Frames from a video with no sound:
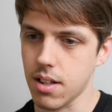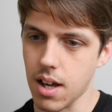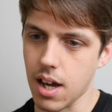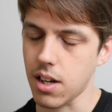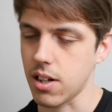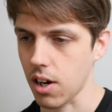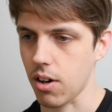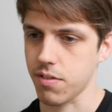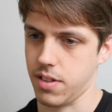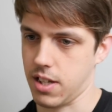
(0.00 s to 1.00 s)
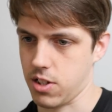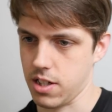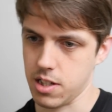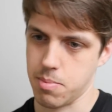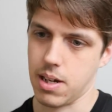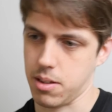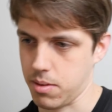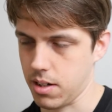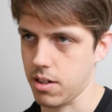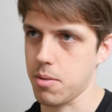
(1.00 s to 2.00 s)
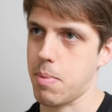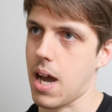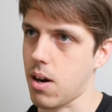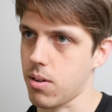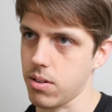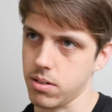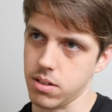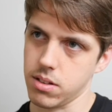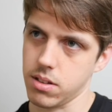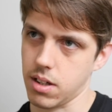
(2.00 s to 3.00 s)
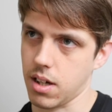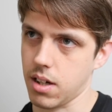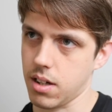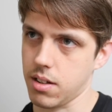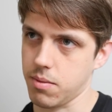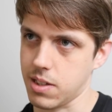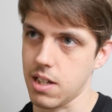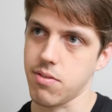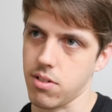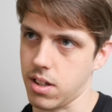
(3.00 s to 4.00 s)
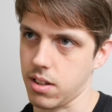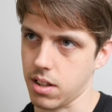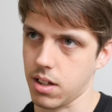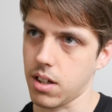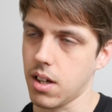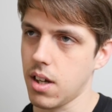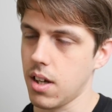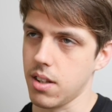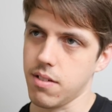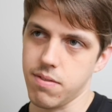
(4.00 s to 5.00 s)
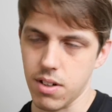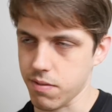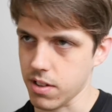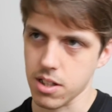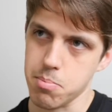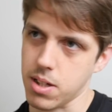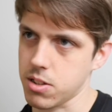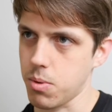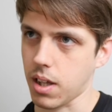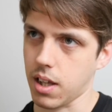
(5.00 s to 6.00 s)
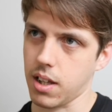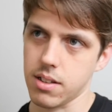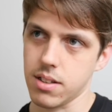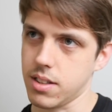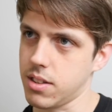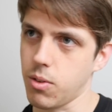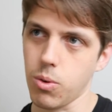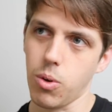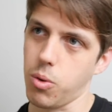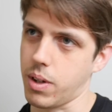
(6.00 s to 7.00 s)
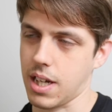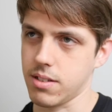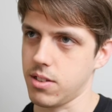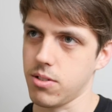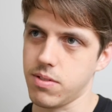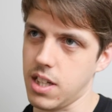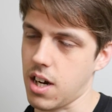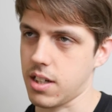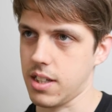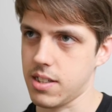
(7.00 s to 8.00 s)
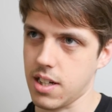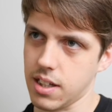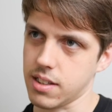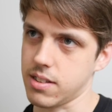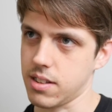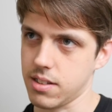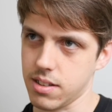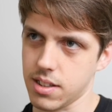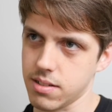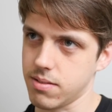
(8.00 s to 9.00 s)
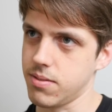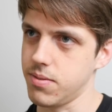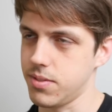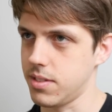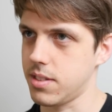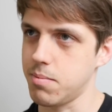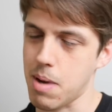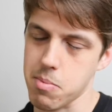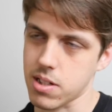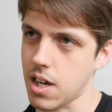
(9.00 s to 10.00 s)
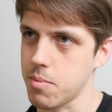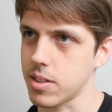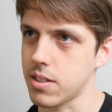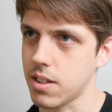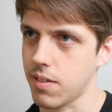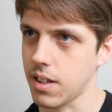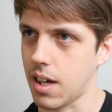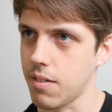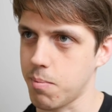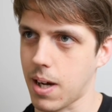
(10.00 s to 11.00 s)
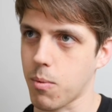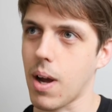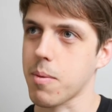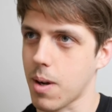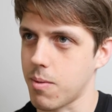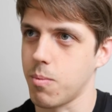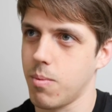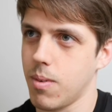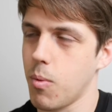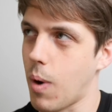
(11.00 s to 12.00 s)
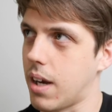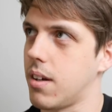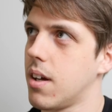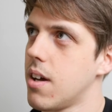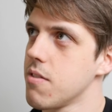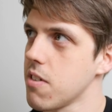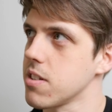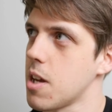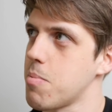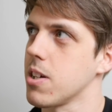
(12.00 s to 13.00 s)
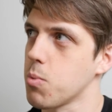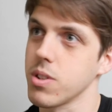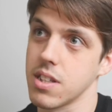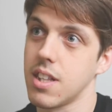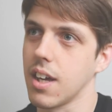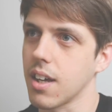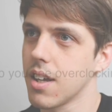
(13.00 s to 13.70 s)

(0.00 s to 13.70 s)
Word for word: I learned a lot from the engineers about the power, the delivery, the frontside bus tweaking, all the way down to sort of TRD settings and memory timings and stuff like that, back when frontside bus was a thing.